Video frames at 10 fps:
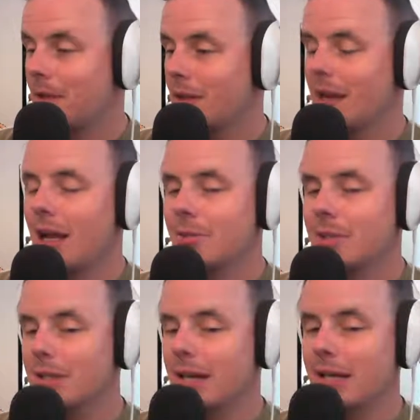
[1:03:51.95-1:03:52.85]
that I would
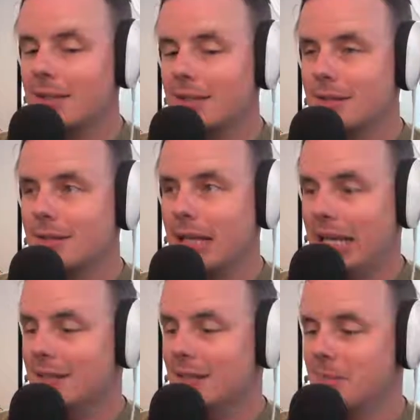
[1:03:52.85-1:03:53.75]
like
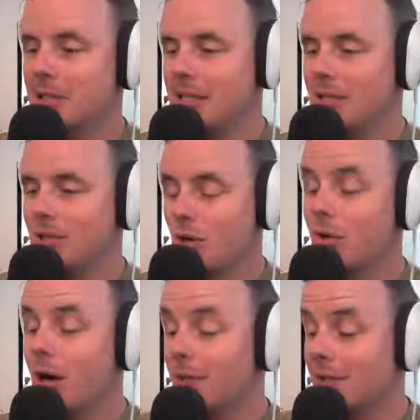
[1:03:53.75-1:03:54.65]
it to be
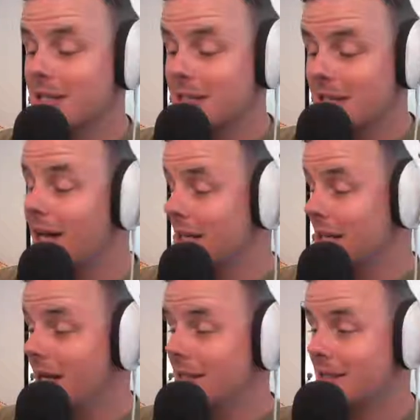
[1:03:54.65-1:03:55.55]
shown off? Because it's got a
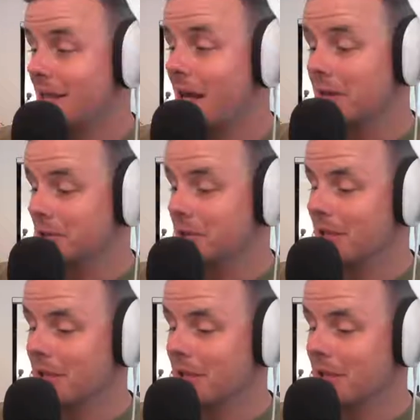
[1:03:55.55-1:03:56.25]
nice style to it.